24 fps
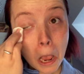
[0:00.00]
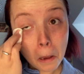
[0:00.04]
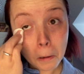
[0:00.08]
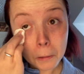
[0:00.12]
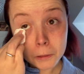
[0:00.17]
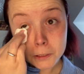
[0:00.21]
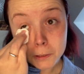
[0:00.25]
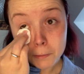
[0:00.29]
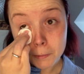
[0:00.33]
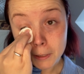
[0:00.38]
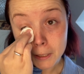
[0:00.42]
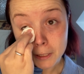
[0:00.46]

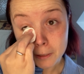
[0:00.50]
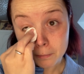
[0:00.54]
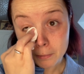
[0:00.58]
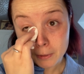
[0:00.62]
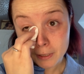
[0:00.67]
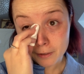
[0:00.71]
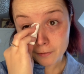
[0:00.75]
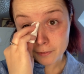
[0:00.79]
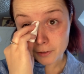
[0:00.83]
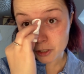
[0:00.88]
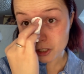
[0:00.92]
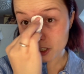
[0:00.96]
It's been a bit
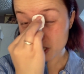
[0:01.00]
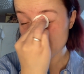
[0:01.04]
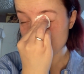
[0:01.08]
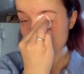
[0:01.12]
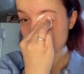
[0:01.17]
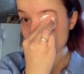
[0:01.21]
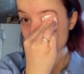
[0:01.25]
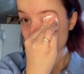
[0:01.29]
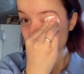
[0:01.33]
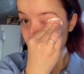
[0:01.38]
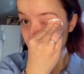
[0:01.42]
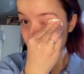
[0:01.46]
of a
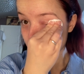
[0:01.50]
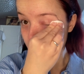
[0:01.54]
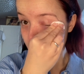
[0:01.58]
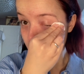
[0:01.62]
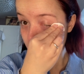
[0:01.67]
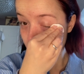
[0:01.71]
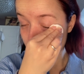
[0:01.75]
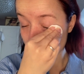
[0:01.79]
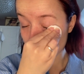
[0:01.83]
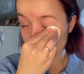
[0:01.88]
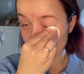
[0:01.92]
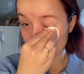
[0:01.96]
journey since
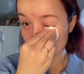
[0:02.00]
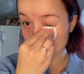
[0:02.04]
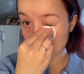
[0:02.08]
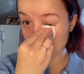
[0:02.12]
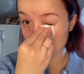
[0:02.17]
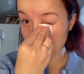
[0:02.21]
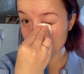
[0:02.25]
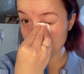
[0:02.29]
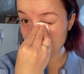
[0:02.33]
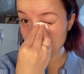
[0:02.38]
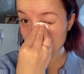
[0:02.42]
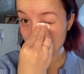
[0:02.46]
then,
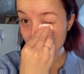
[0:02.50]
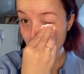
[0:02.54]
but